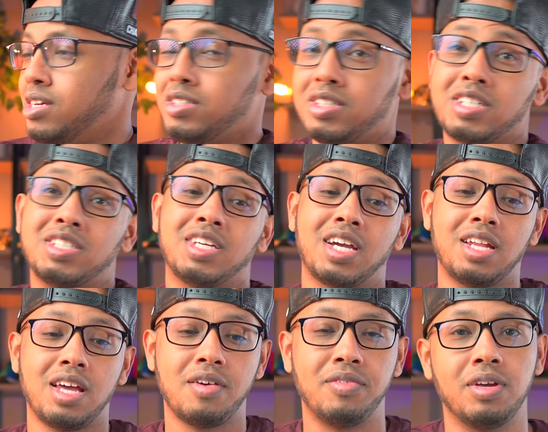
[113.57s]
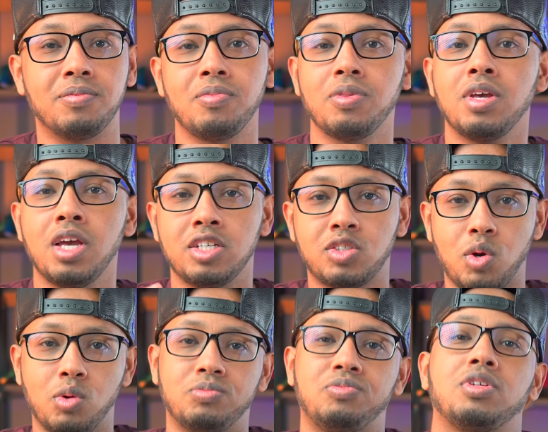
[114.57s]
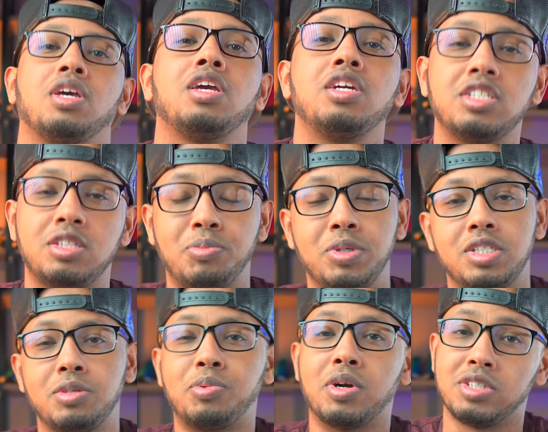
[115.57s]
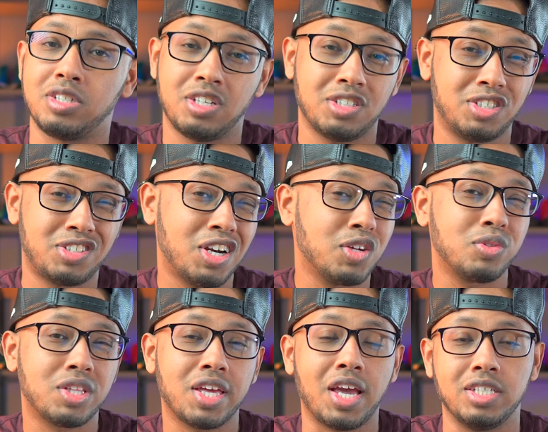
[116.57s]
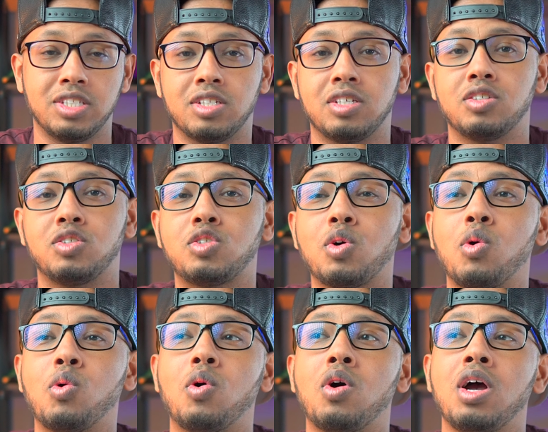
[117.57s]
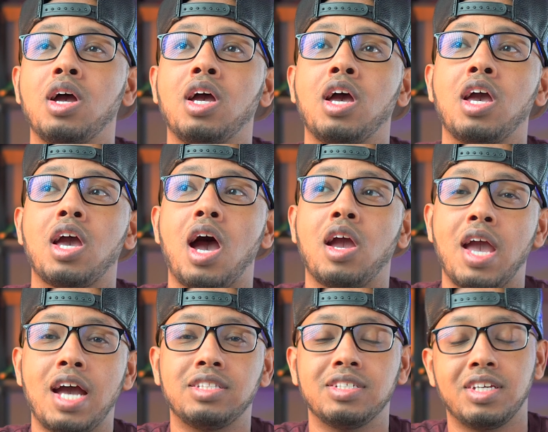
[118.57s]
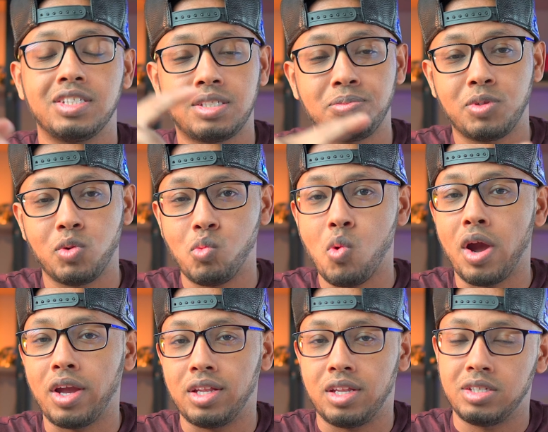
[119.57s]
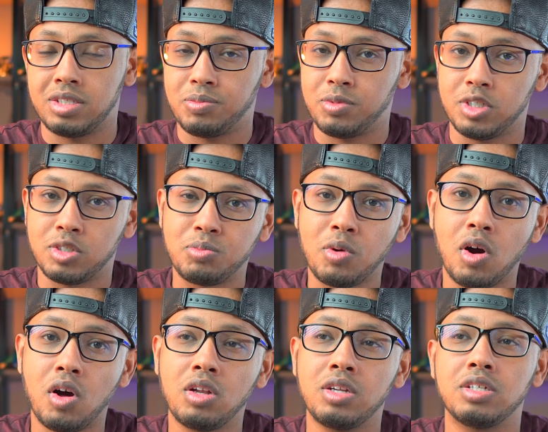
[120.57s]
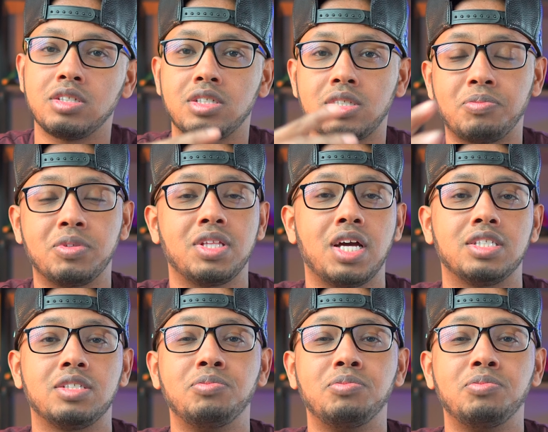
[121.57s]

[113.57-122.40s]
It's actually kind of heavy. So here's the PC part, starting with the case. So I had to get something white and something small, something that's